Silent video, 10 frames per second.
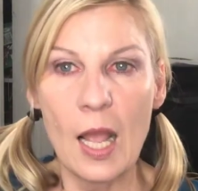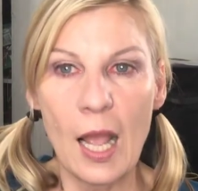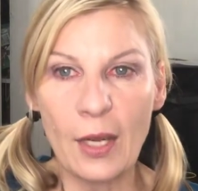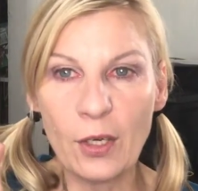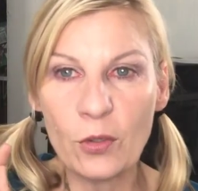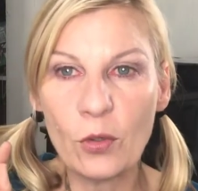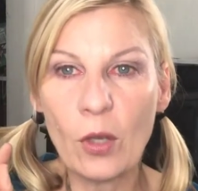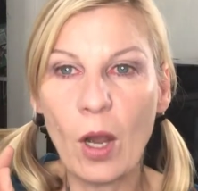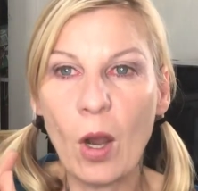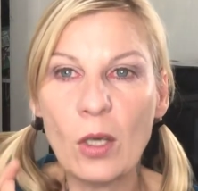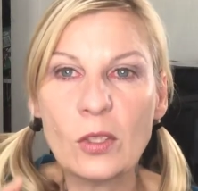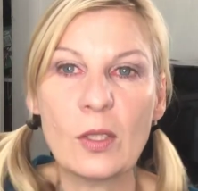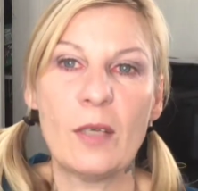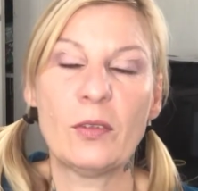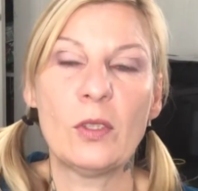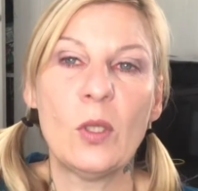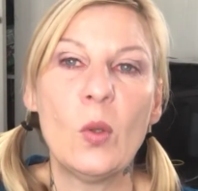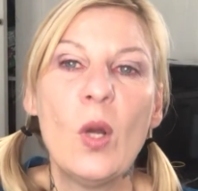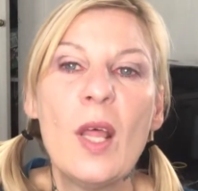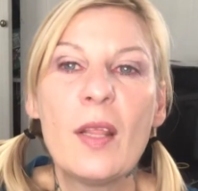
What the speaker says: And you also have to know